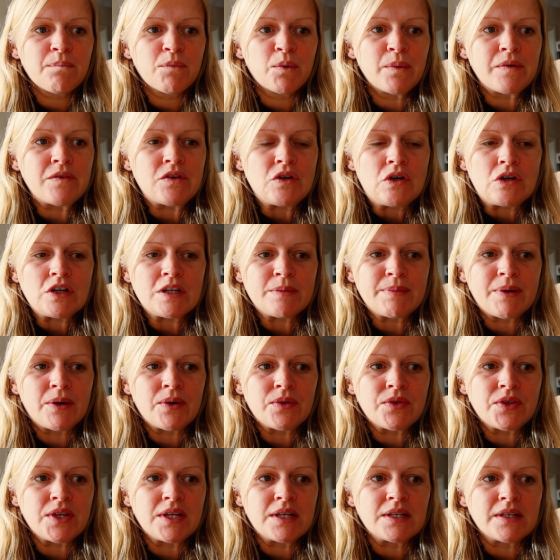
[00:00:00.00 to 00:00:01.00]
but we've talked
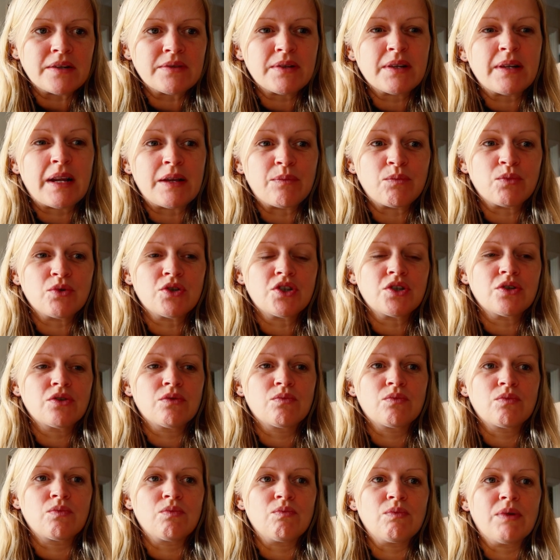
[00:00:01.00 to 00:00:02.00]
about things i said like would you
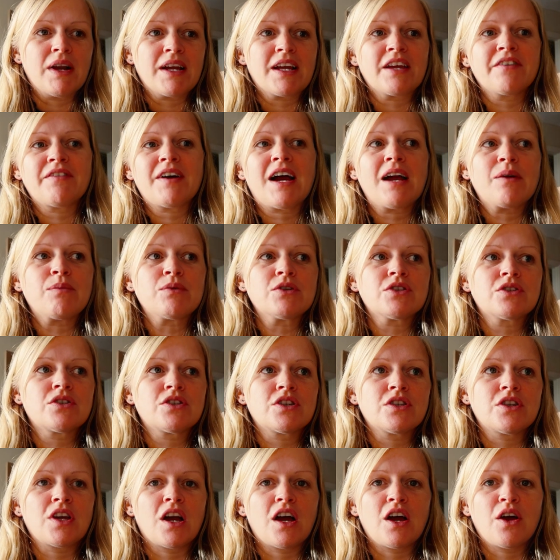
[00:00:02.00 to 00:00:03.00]
like if i was
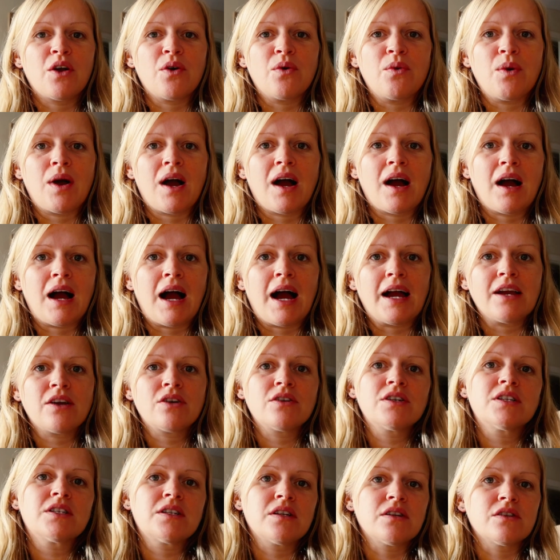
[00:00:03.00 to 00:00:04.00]
to go i
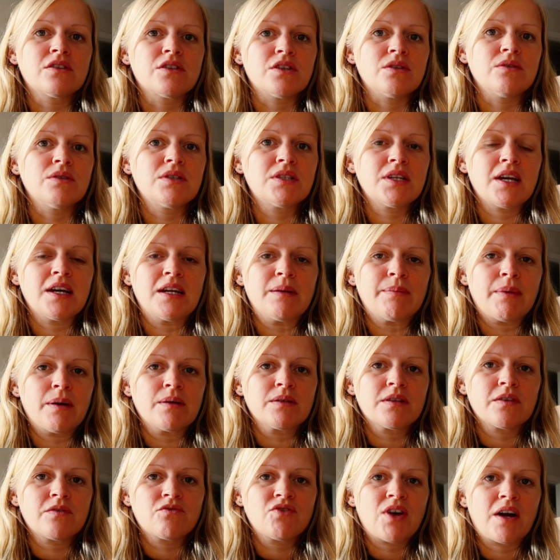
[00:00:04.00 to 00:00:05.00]
could still do certain
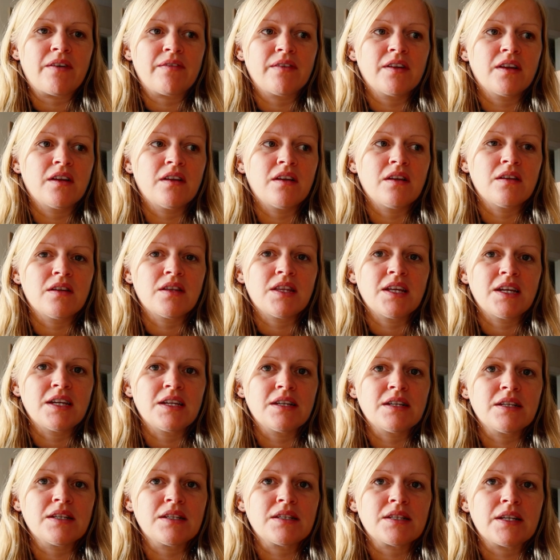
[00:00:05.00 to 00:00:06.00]
amounts of traveling and
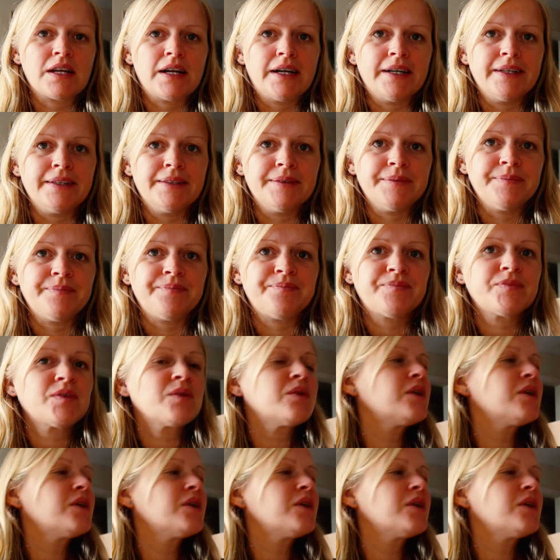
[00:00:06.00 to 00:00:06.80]
things and